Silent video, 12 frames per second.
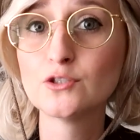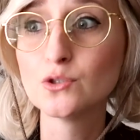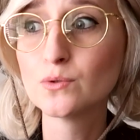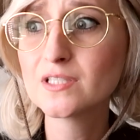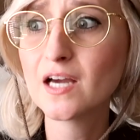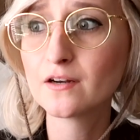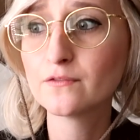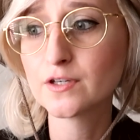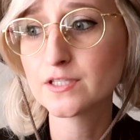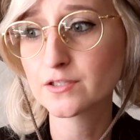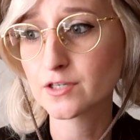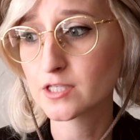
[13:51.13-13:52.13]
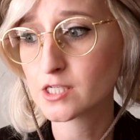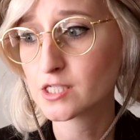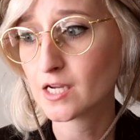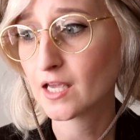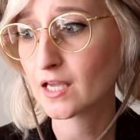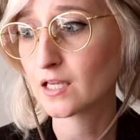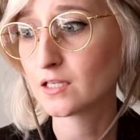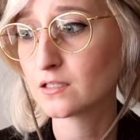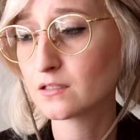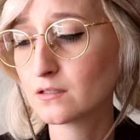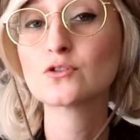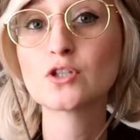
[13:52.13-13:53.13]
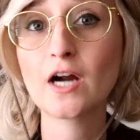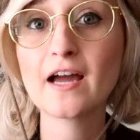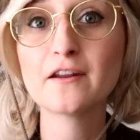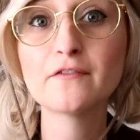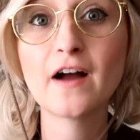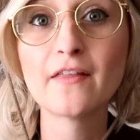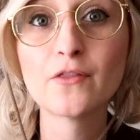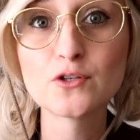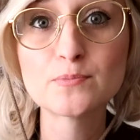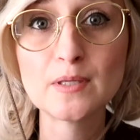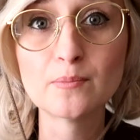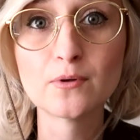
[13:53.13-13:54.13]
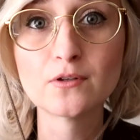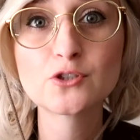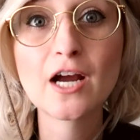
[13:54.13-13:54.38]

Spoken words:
do a ton of research and try to find those people.